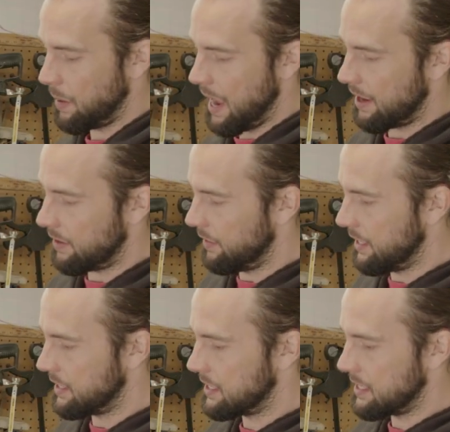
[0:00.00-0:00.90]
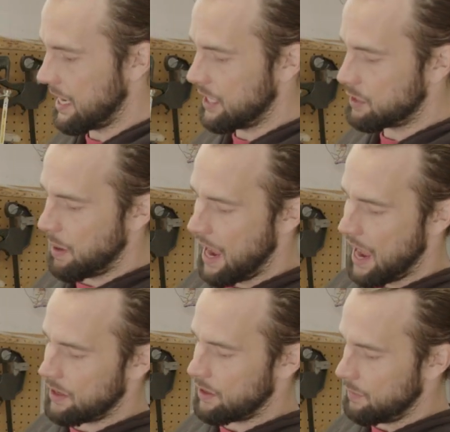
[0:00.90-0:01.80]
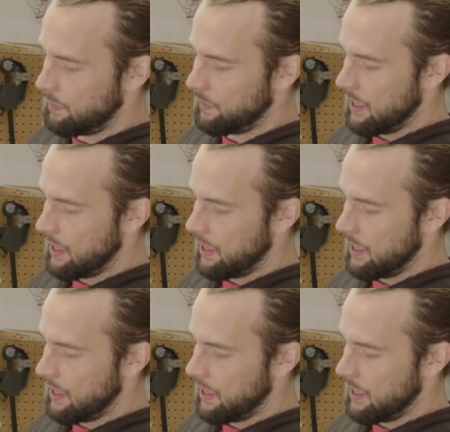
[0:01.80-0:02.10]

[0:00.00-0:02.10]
panel, this CIGS panel.